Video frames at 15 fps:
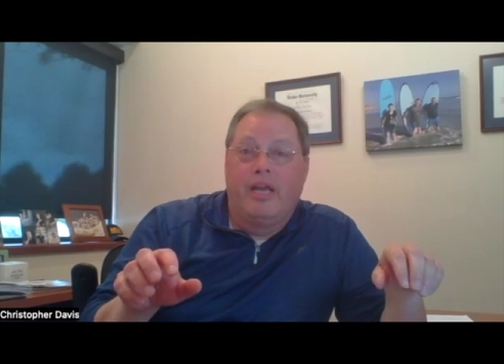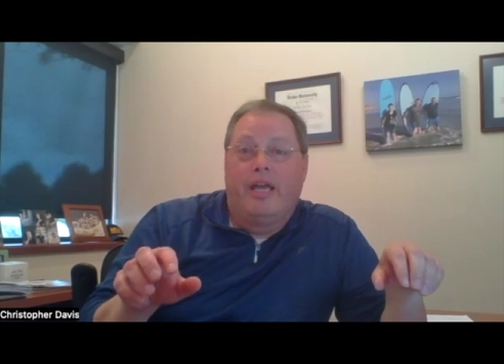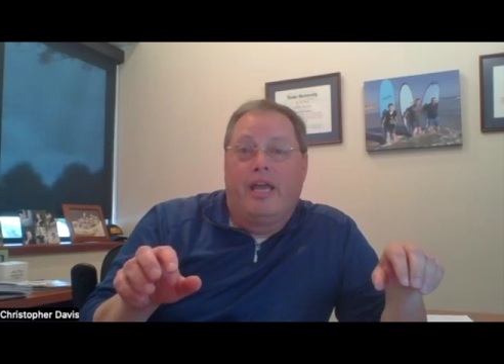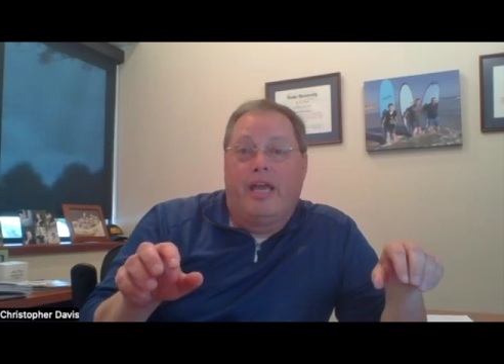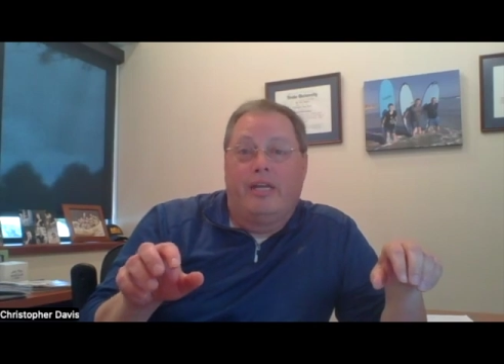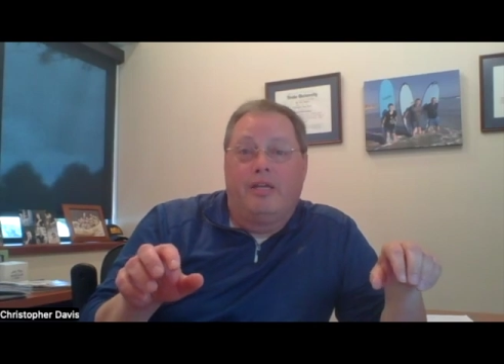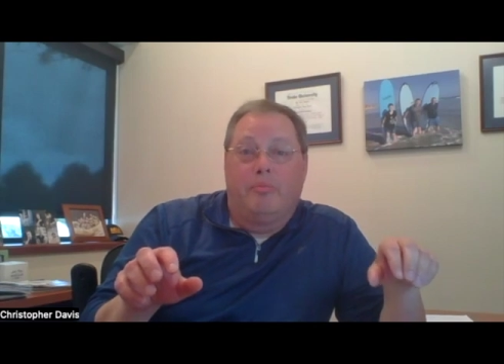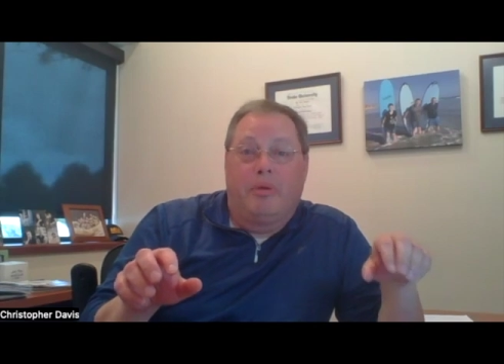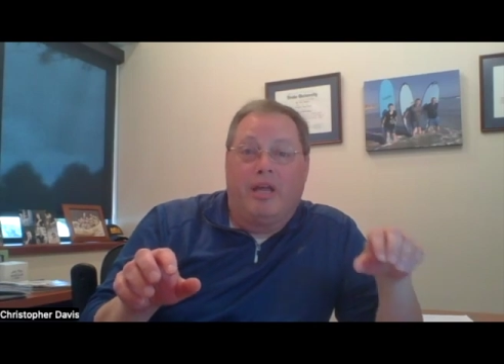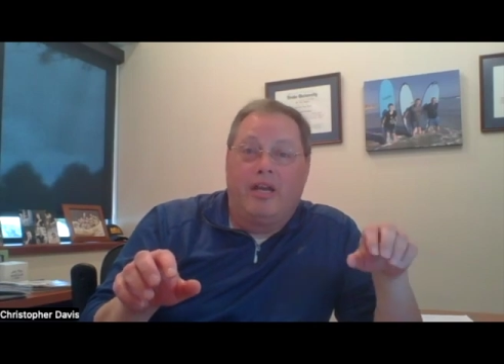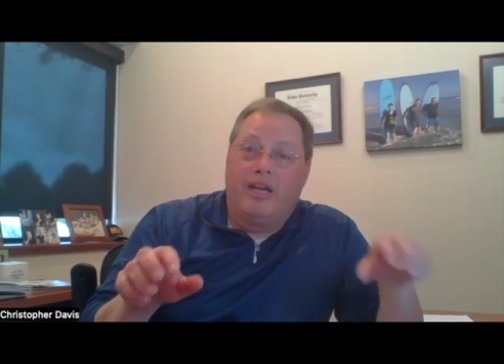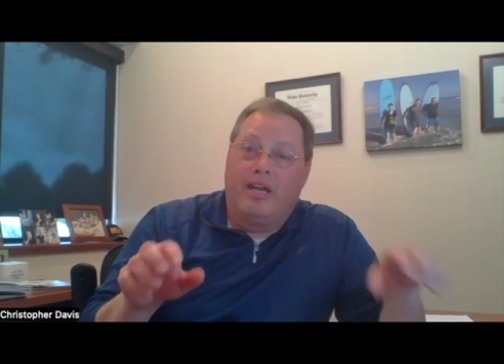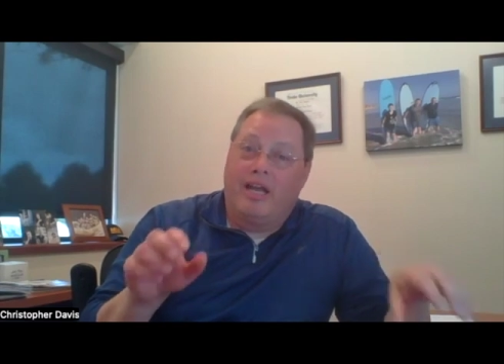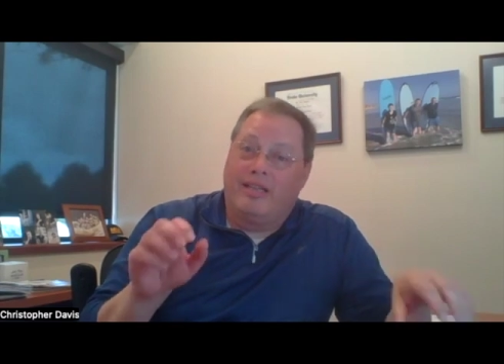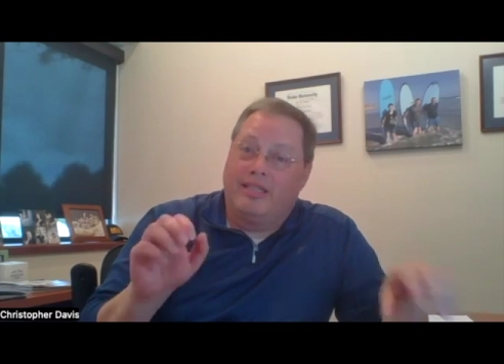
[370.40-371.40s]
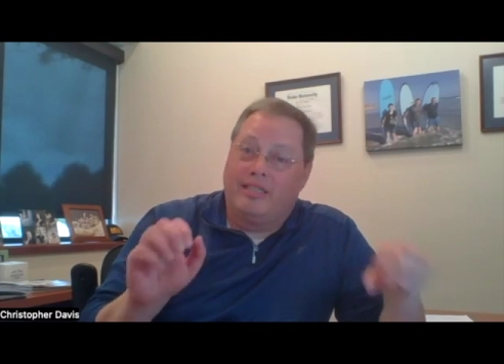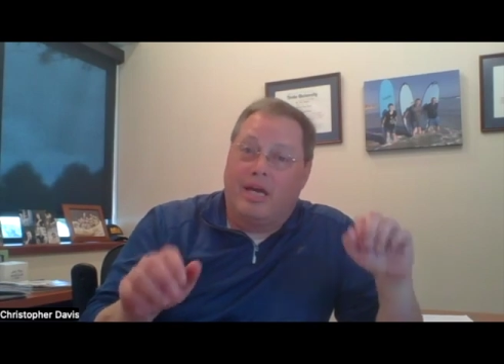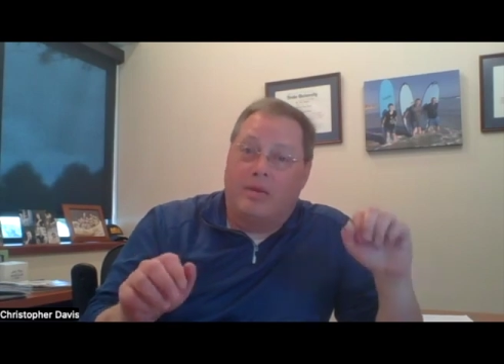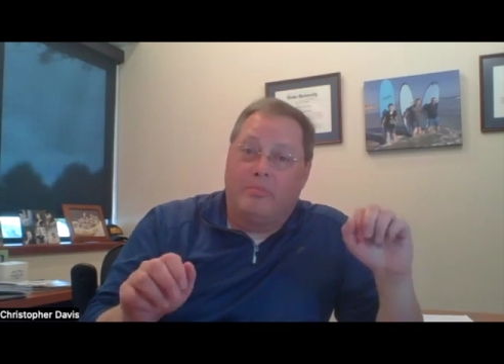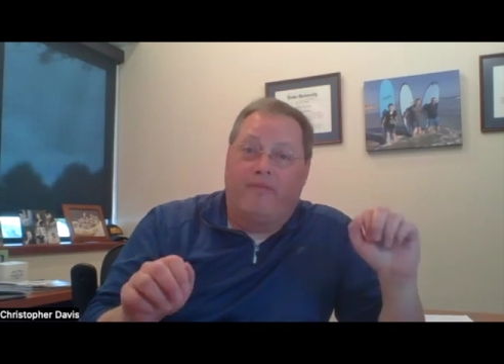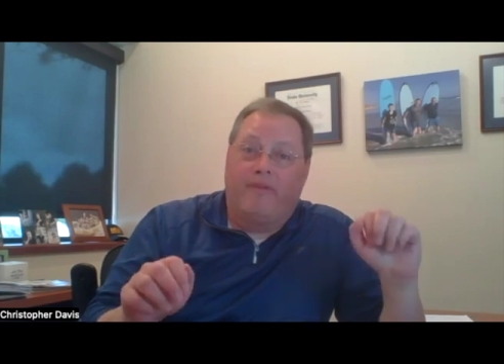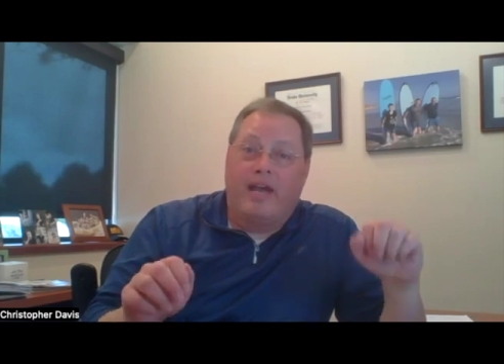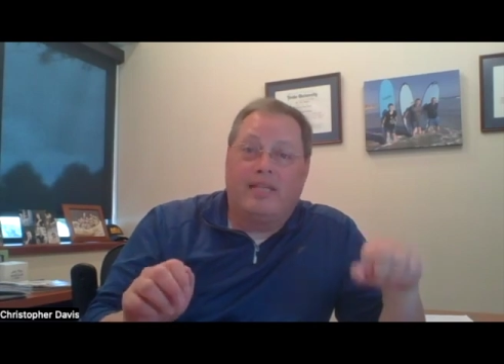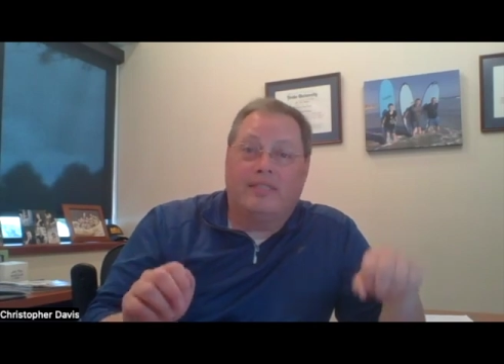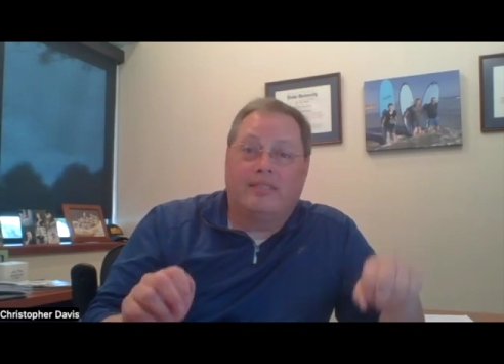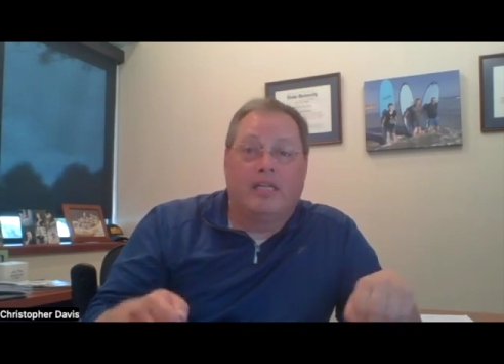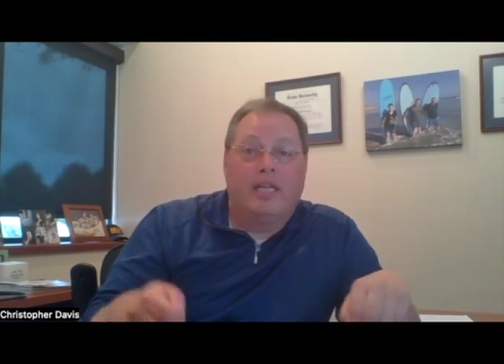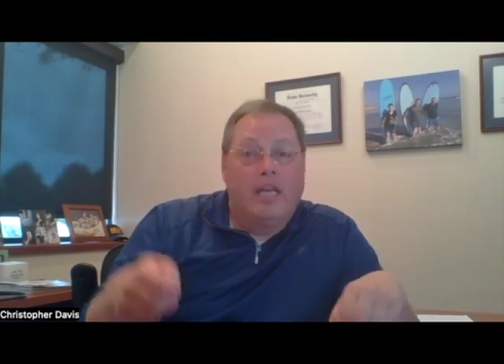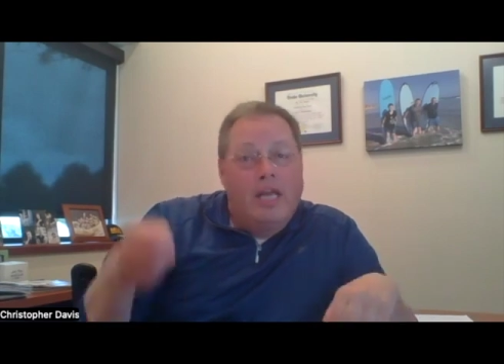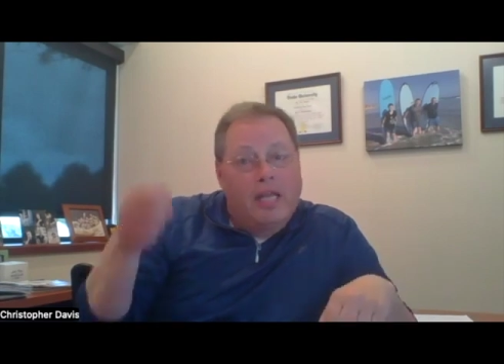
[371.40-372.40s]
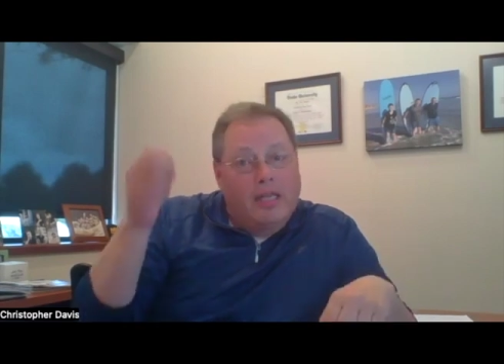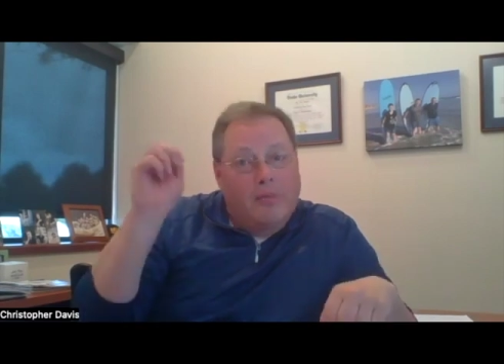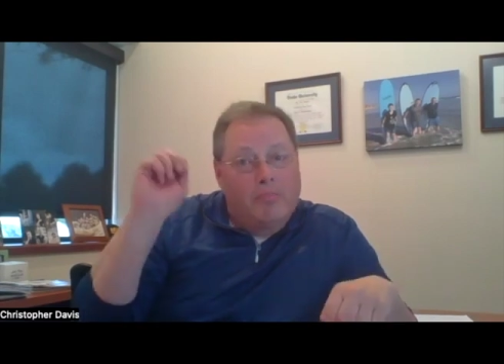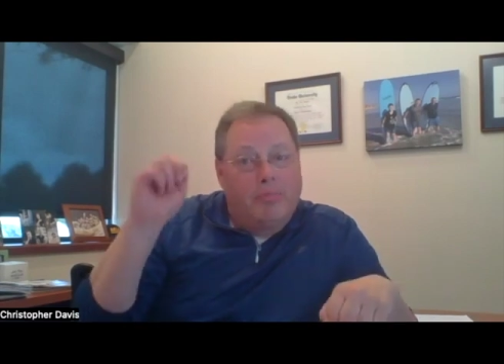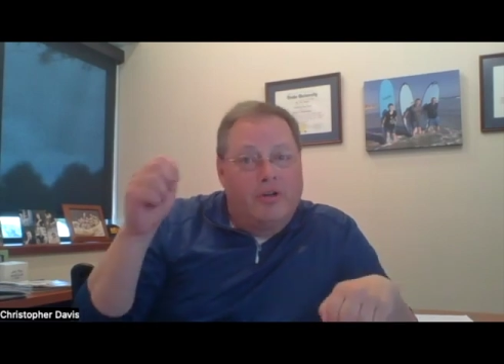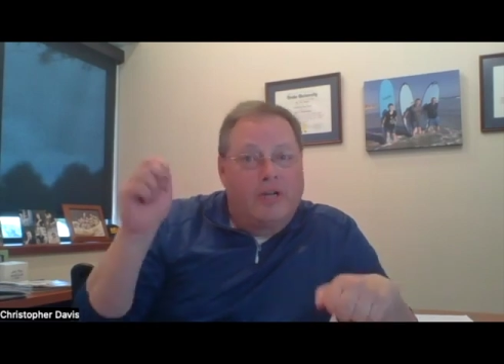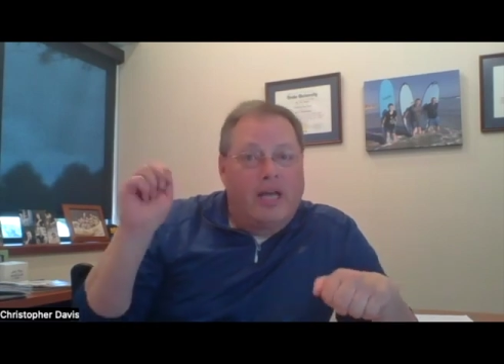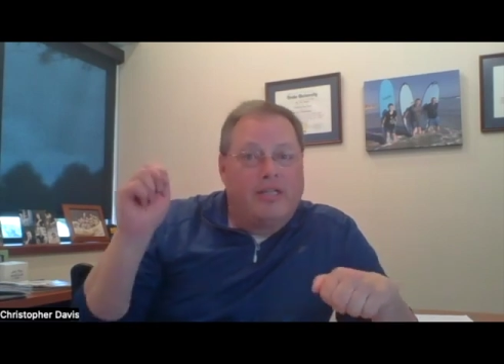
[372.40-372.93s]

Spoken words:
And depending on the type of asset, they put